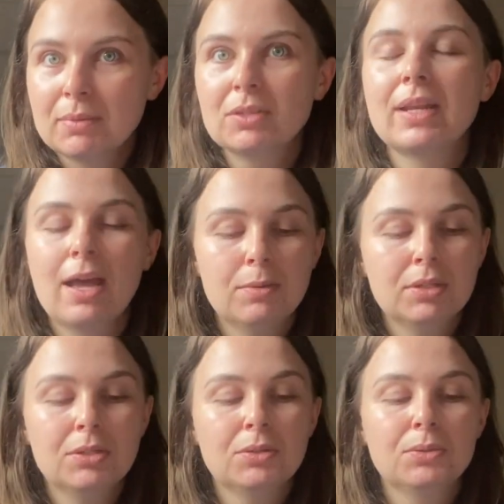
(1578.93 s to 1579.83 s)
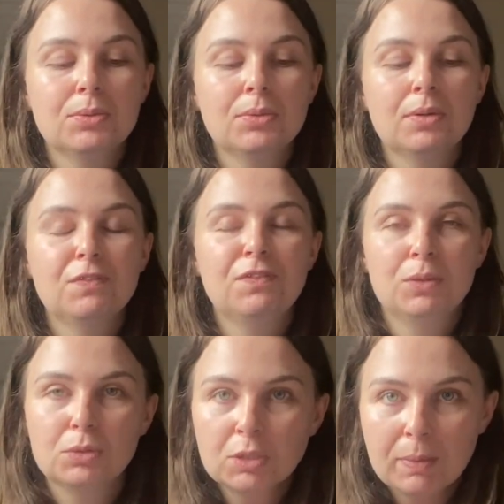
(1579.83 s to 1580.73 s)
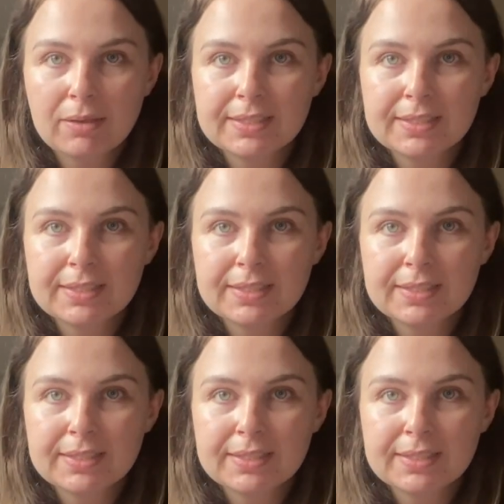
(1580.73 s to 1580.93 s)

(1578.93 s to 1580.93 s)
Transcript: but they're going to help you feel good about